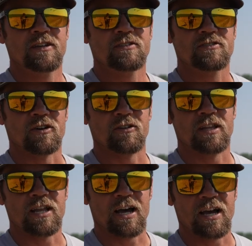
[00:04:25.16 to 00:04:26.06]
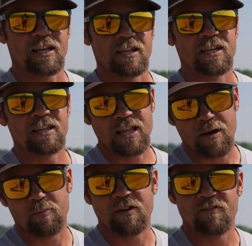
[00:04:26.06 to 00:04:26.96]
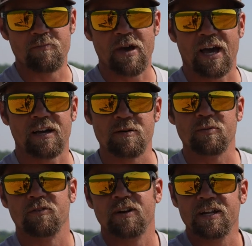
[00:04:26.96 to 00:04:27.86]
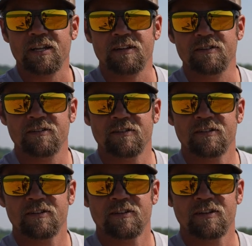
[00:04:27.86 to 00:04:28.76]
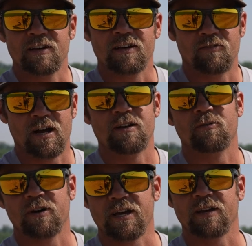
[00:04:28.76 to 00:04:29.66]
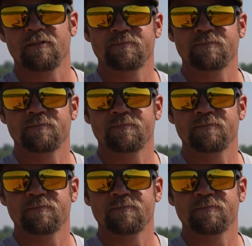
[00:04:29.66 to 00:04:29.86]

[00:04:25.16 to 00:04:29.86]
so that I can get that pivot back up and running right away.